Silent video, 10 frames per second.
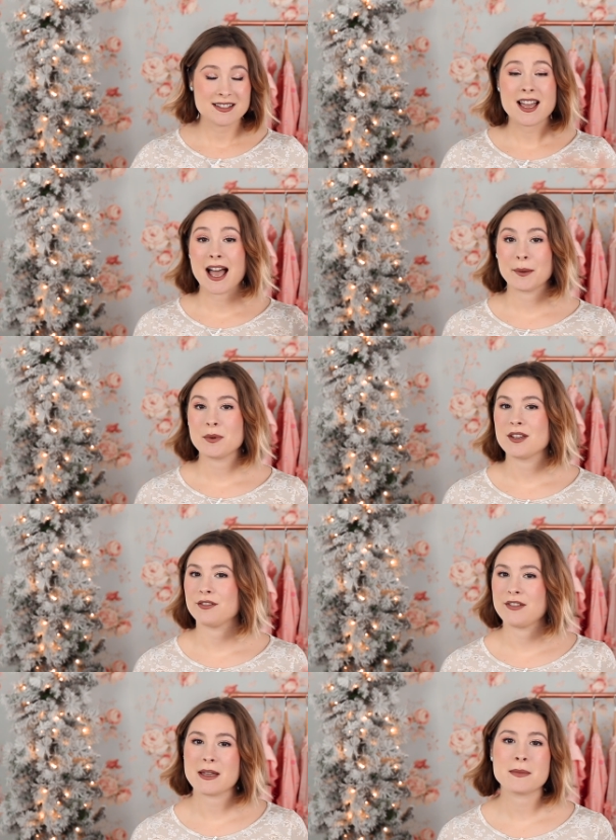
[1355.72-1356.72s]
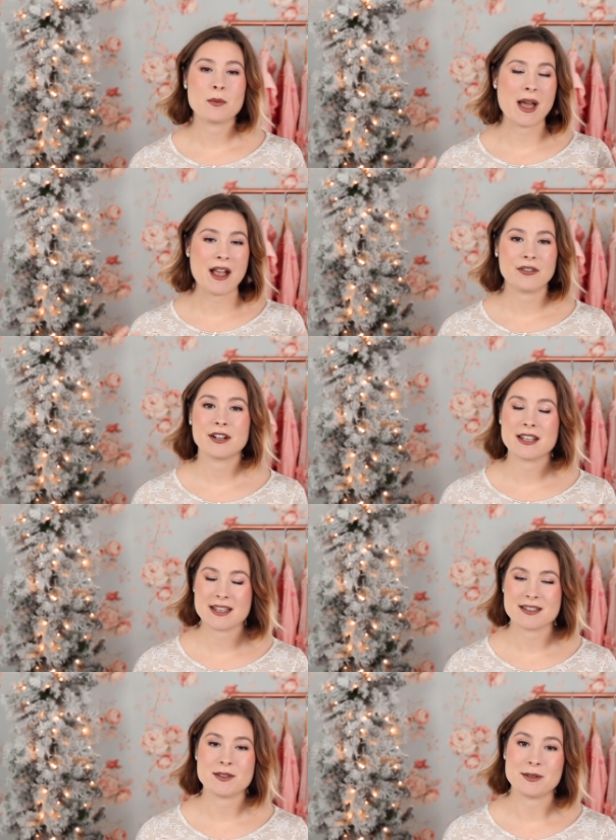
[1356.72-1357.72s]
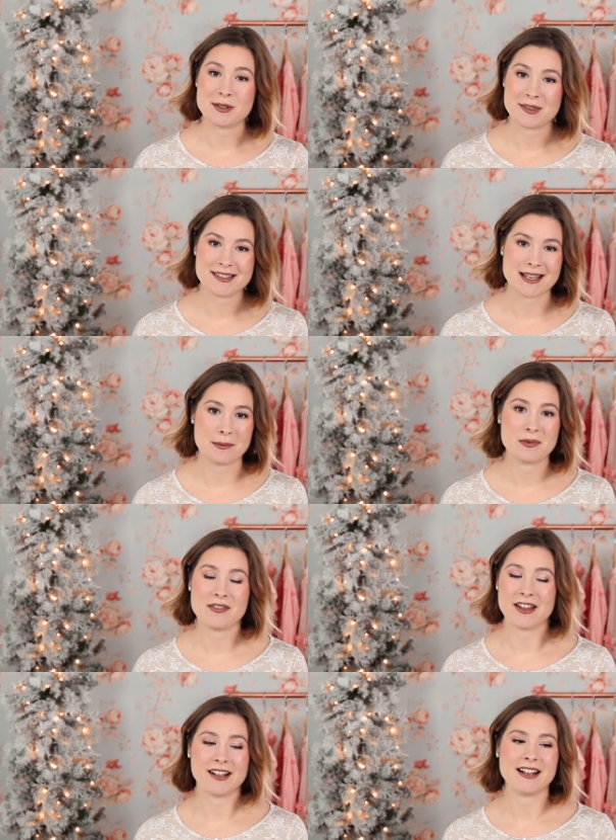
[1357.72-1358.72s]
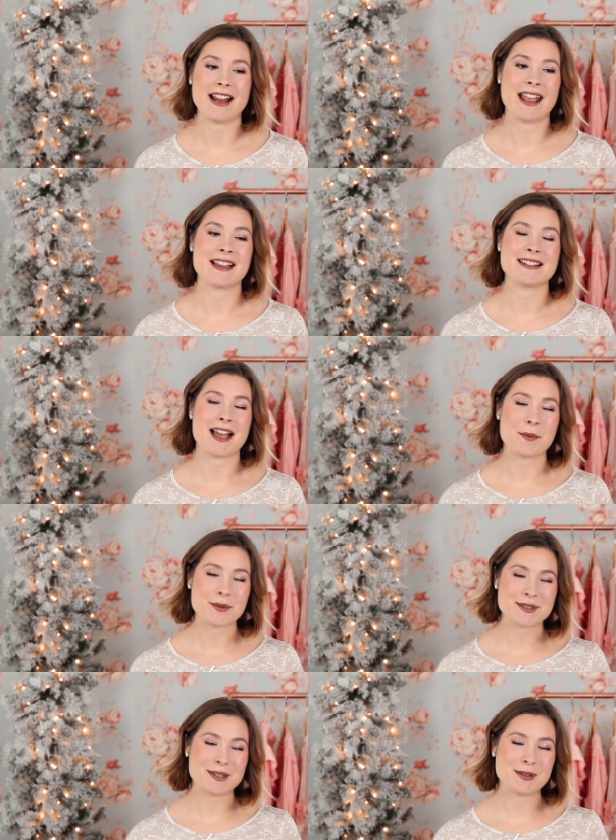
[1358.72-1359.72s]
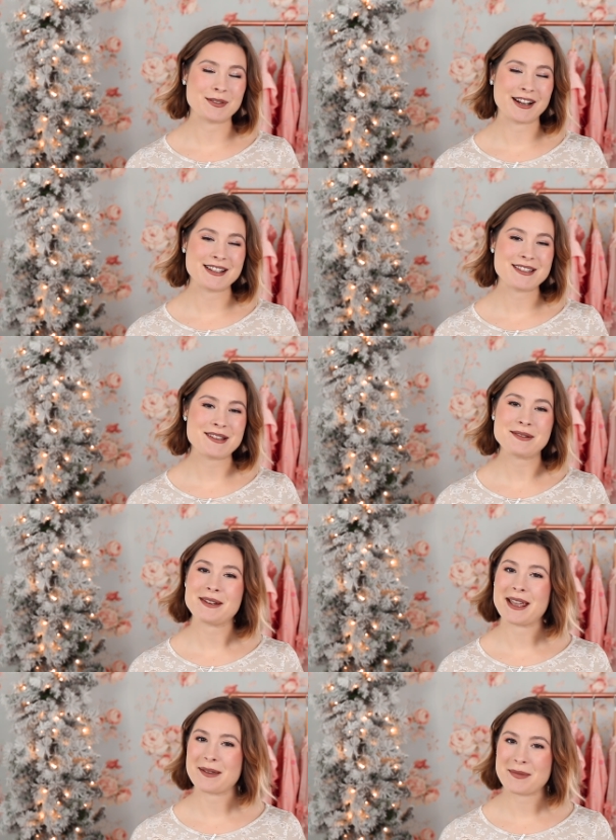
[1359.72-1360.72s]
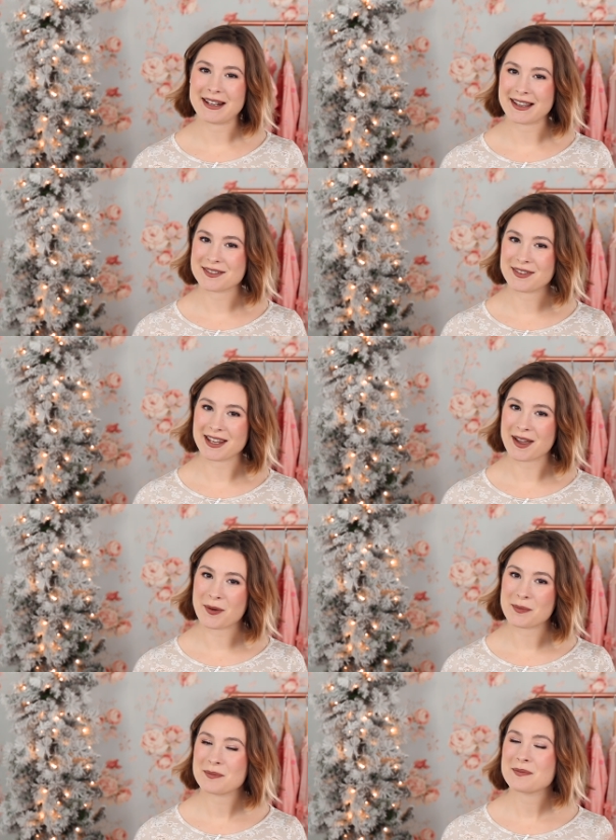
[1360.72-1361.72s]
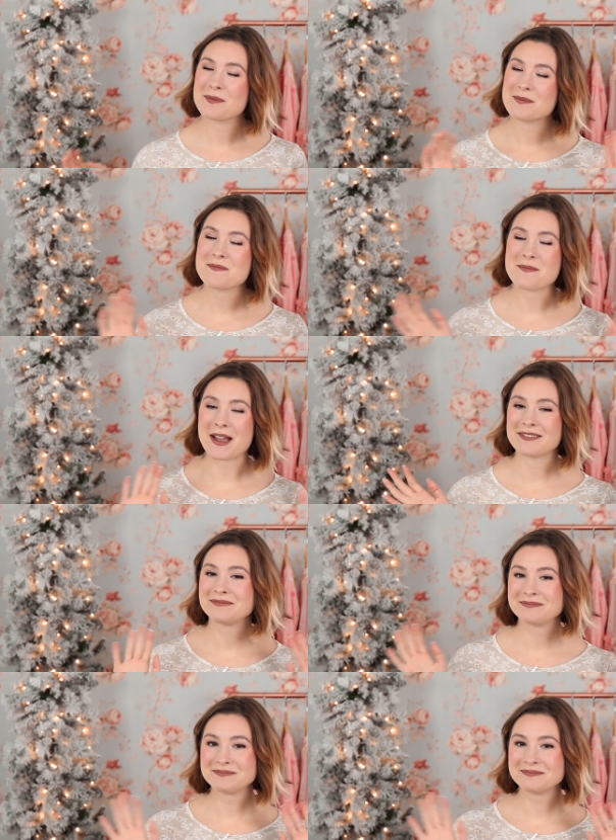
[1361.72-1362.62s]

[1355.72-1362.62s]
time with your family, whatever it is you do this time of year, and I will see you very soon in my next video. Bye.